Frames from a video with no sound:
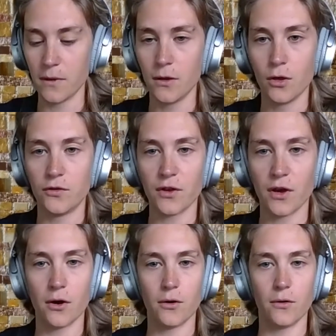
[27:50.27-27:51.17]

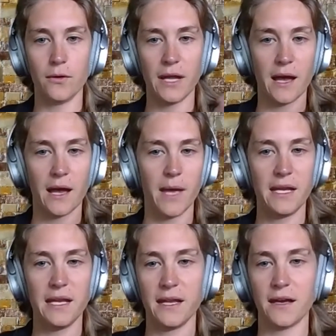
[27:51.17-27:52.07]
So yeah,
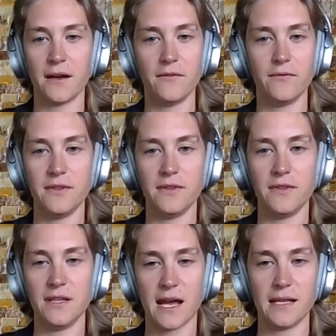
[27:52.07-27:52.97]
many of
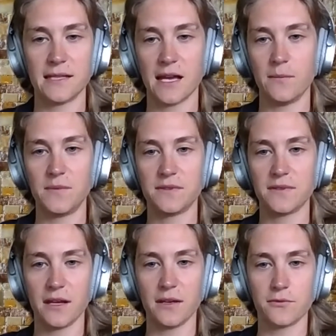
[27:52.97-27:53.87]
these concepts
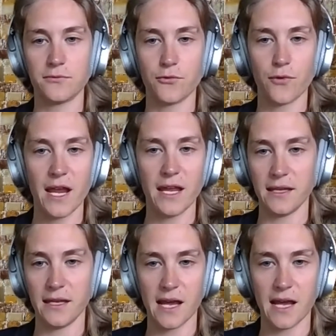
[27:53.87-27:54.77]

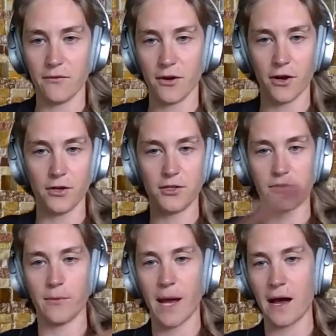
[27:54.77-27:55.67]
greatly diverge
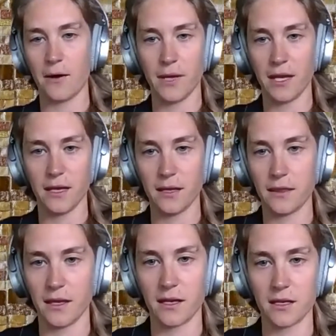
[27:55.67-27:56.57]
from how we
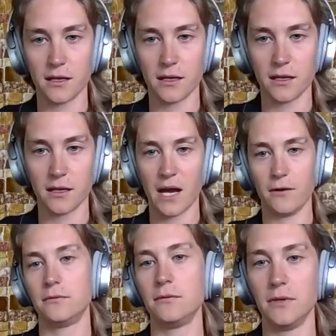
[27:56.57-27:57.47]
think about,
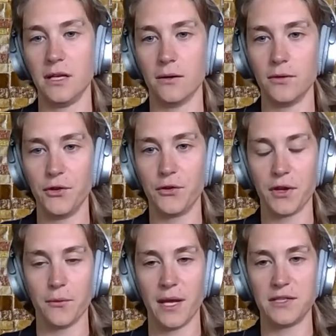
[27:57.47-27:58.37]

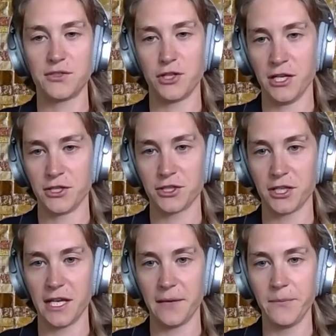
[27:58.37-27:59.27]
nuclear waste
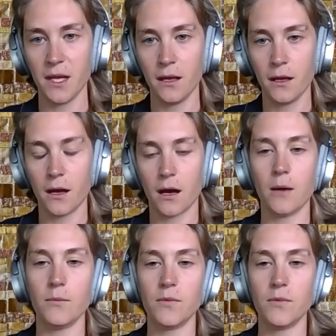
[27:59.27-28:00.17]
traditionally.
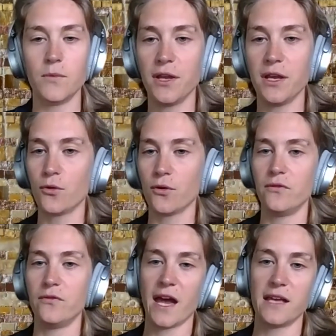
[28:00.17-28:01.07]
Sodium cooled
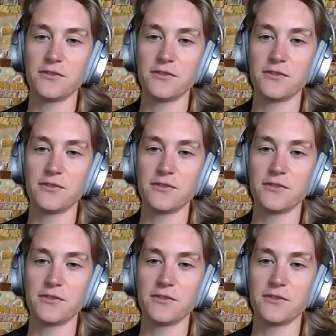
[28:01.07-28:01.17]
fast